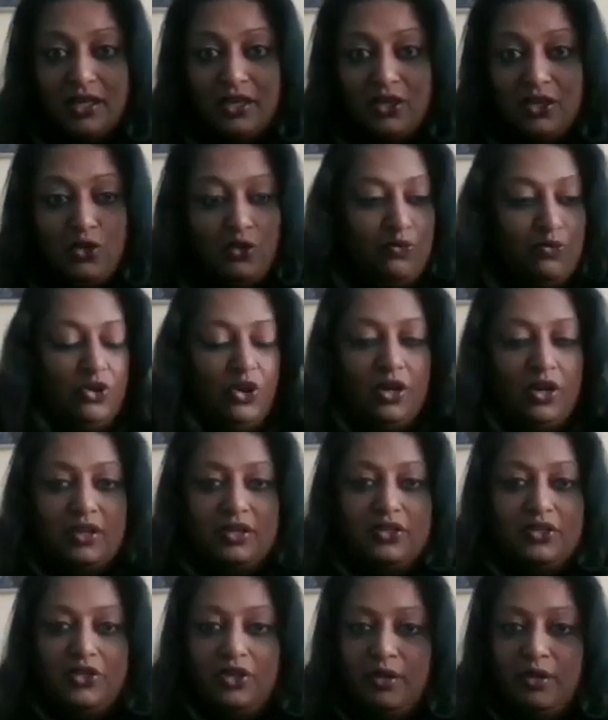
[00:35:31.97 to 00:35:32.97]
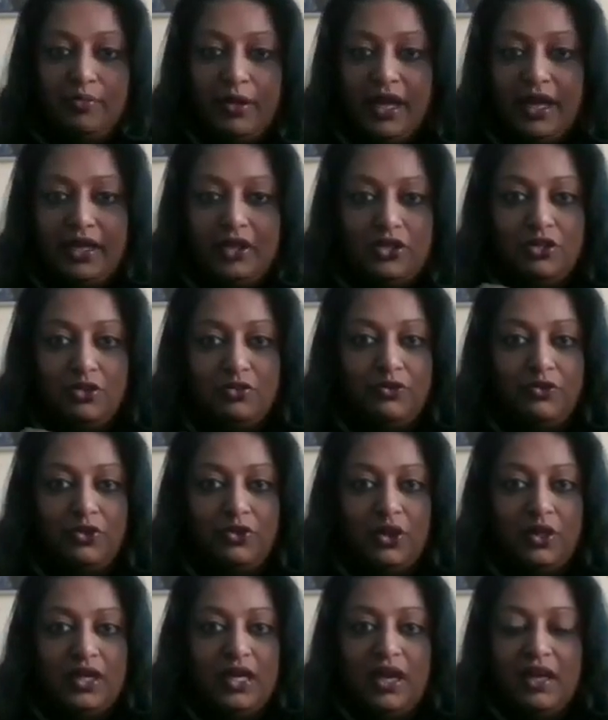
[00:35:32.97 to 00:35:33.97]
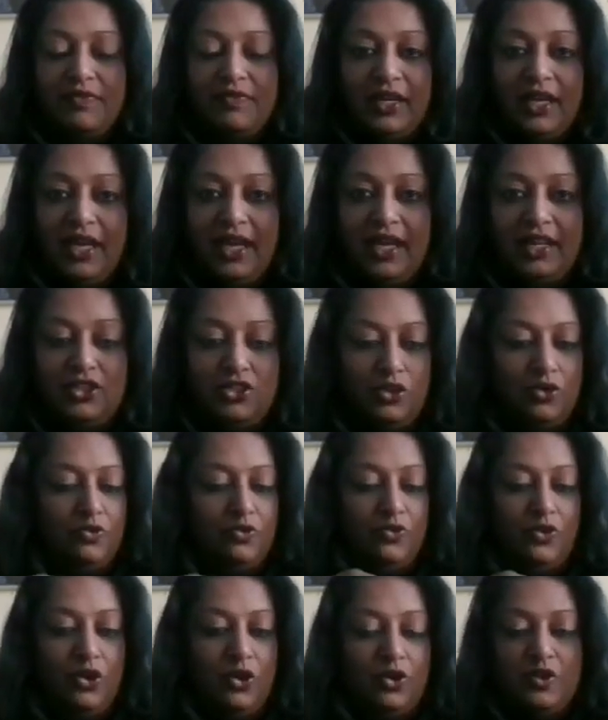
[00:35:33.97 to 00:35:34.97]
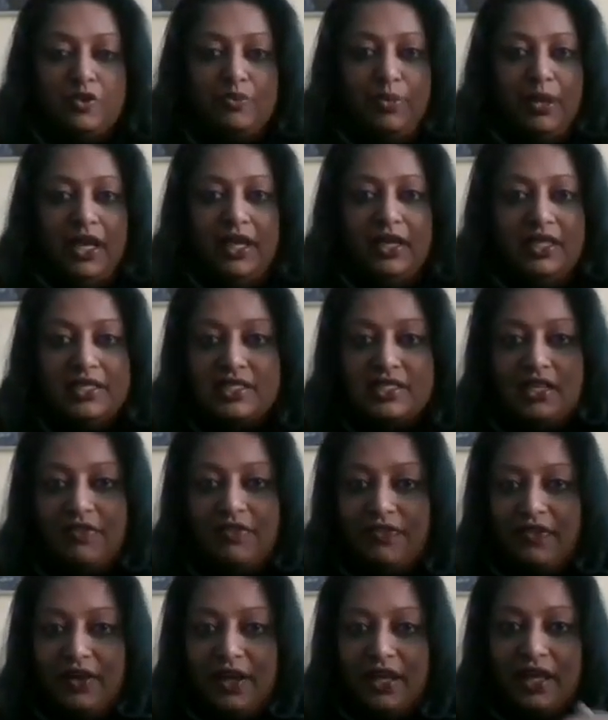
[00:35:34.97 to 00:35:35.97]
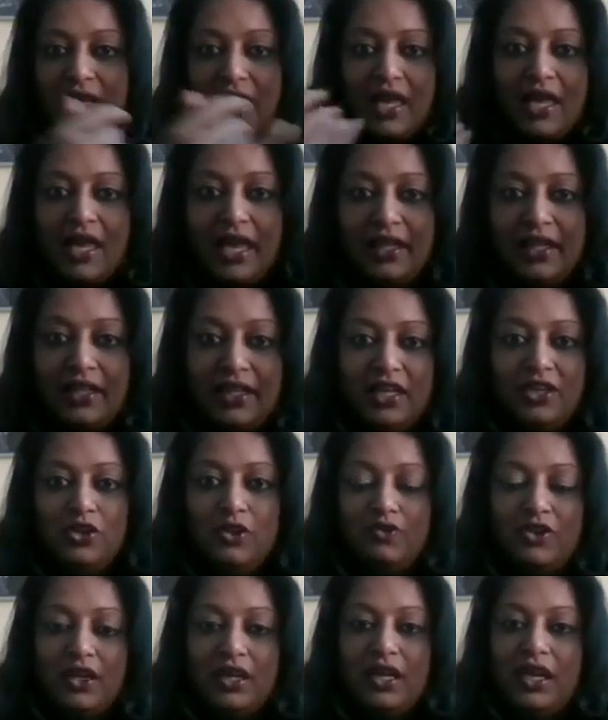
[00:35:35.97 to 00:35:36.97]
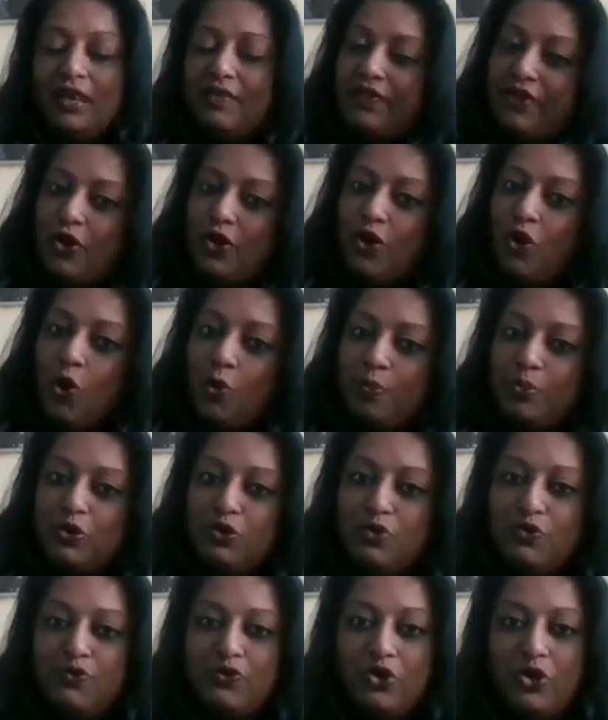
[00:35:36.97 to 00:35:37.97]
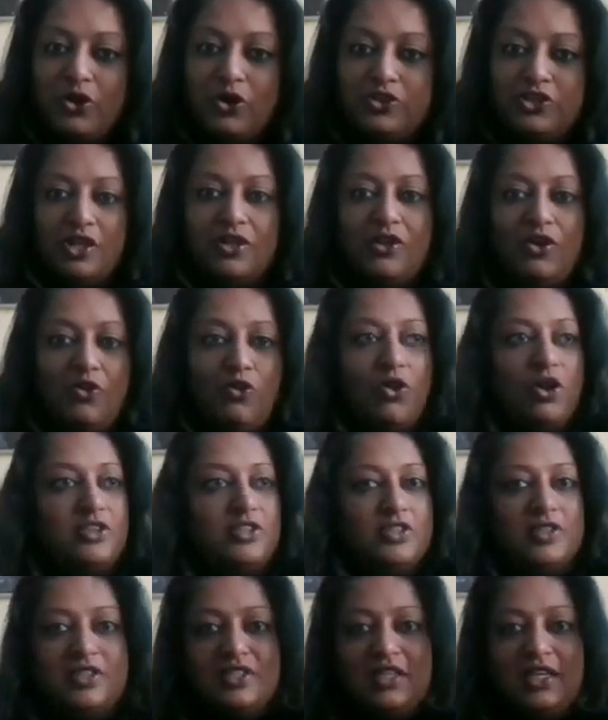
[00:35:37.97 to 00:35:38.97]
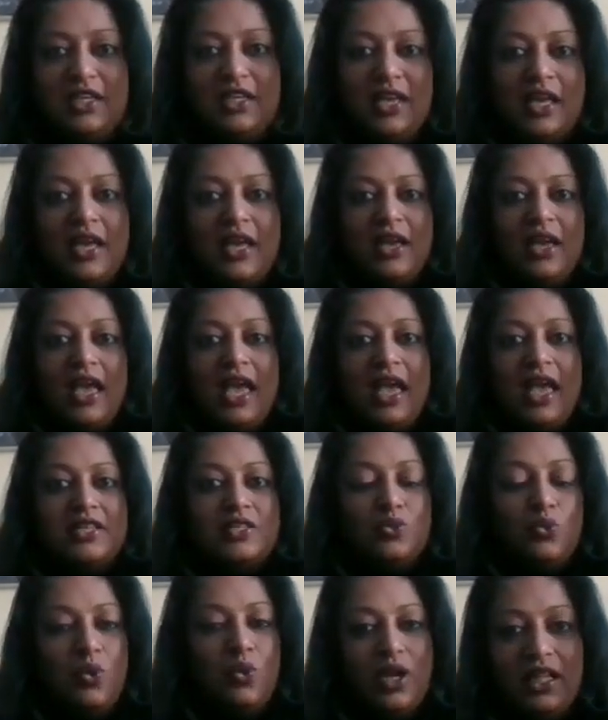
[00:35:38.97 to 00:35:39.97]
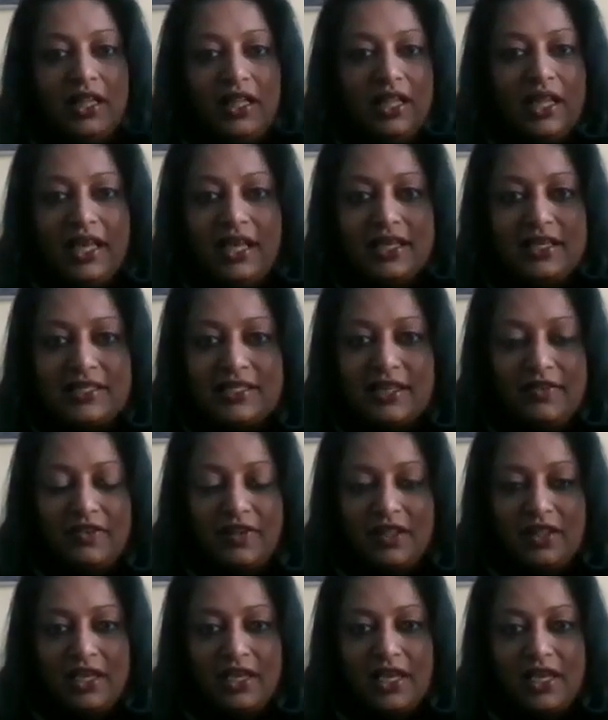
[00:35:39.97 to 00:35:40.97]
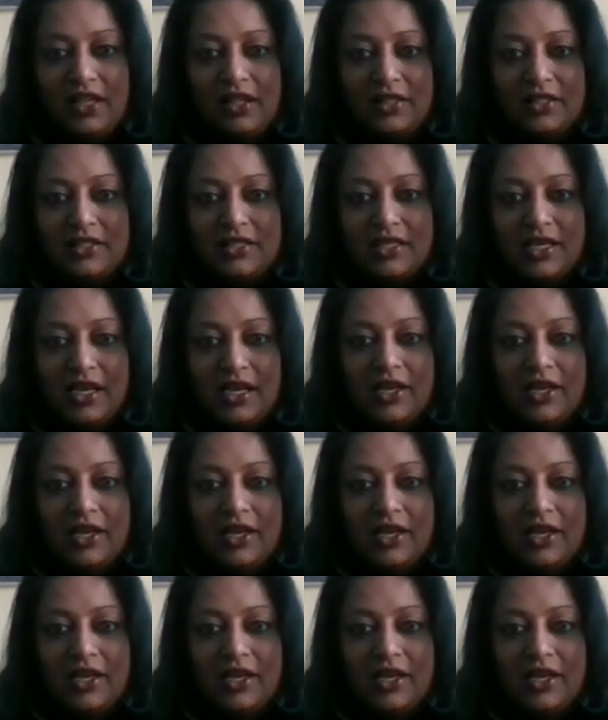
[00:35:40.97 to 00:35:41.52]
You've got good and bad, you've got love and hate, you've got pain and suffering, and then you've got love and hope, you've got generosity, as well as everything else.